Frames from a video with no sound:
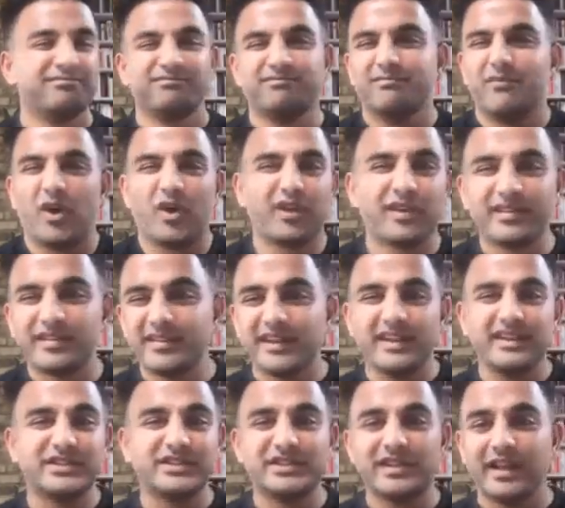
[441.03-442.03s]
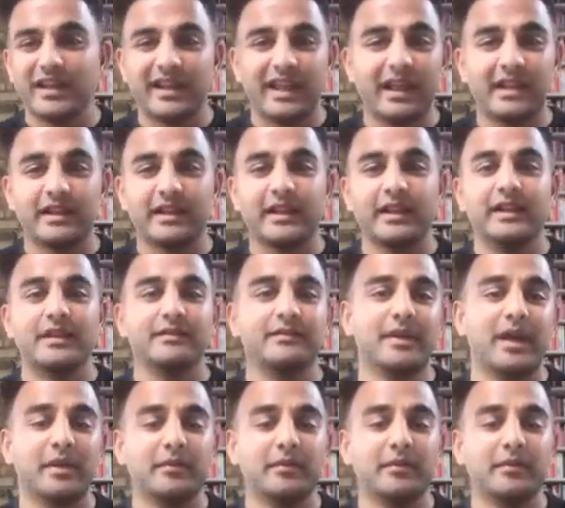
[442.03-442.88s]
Marxist, Hegelian.